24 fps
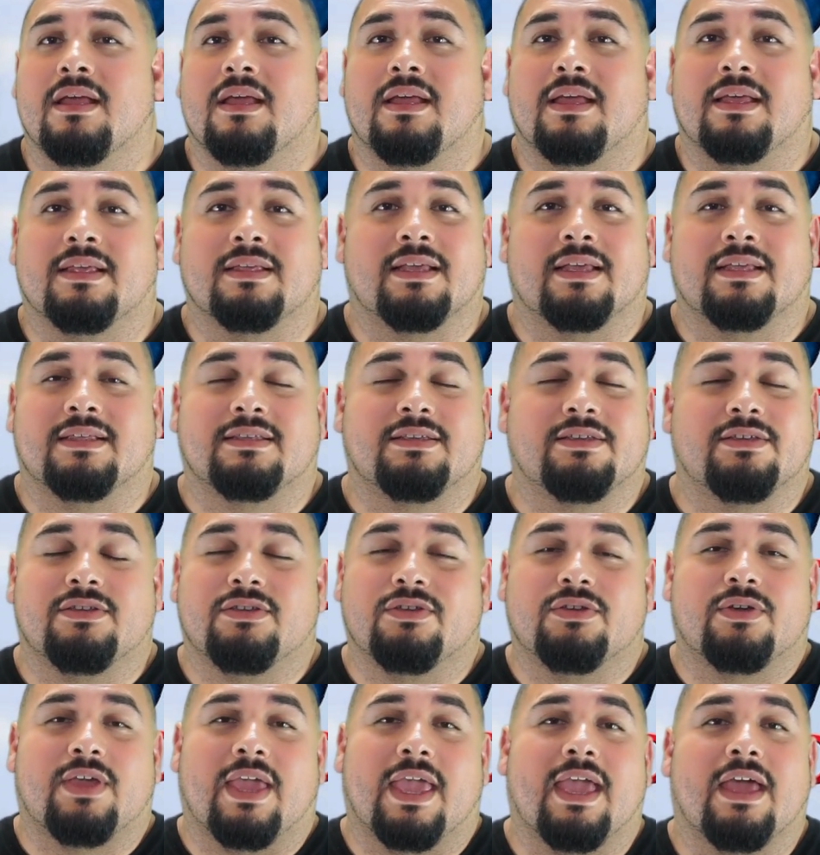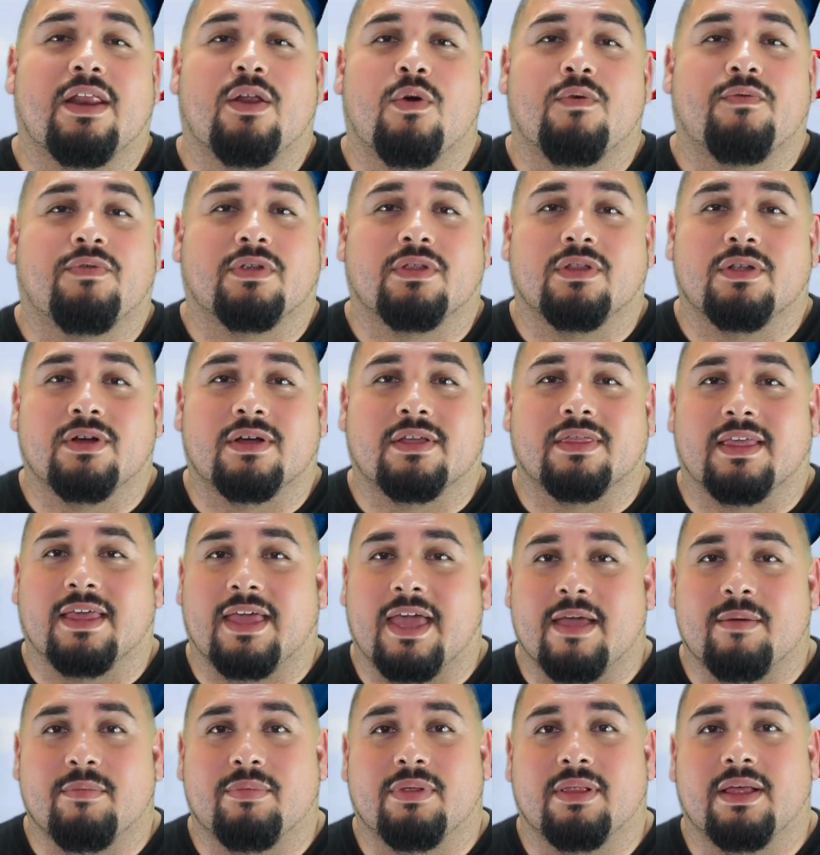You can't overlook the
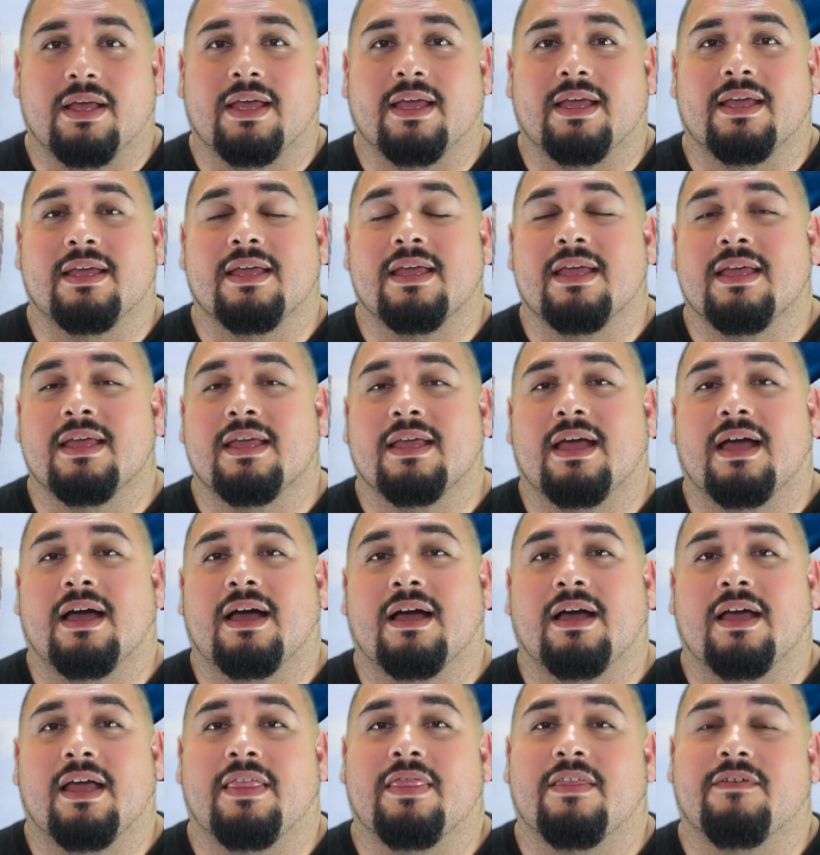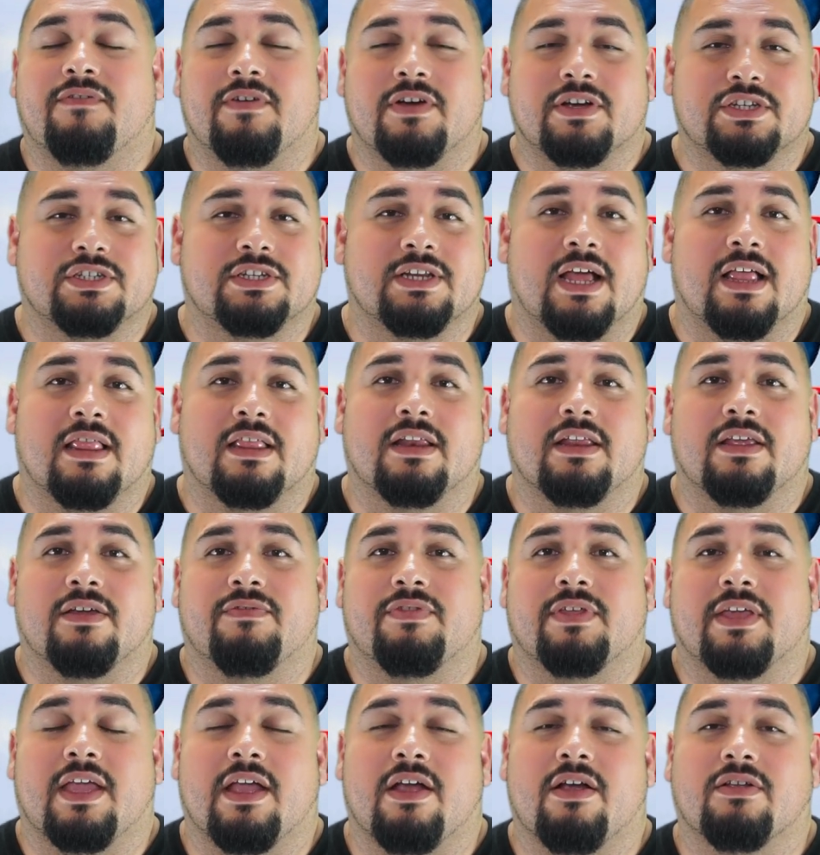gameplay and the functionality of
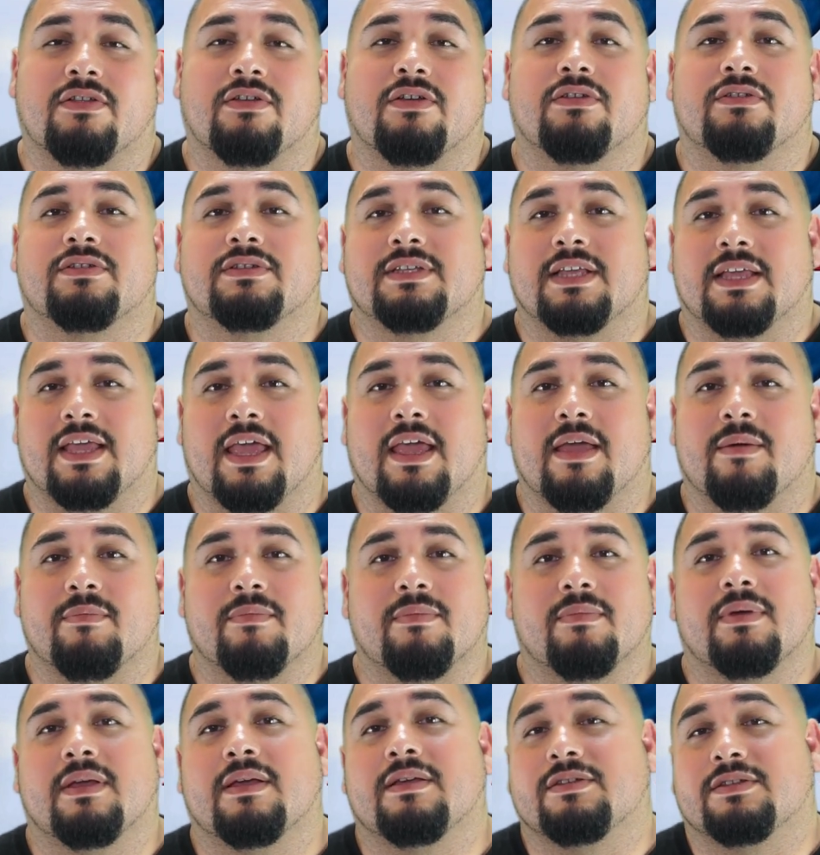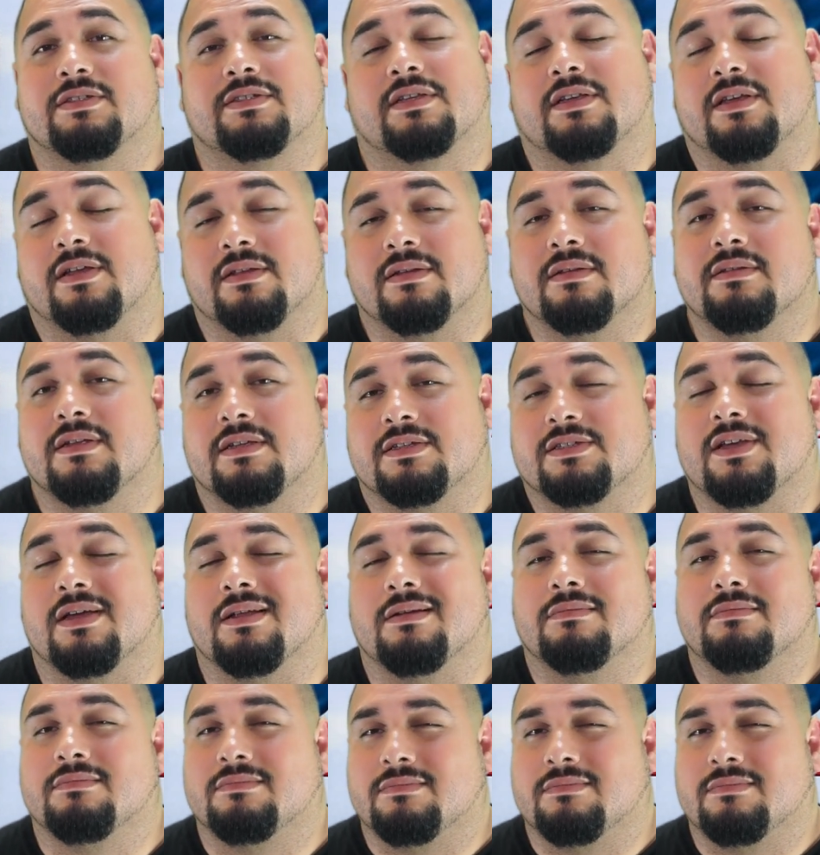the characters of the game. It was just good. It was good.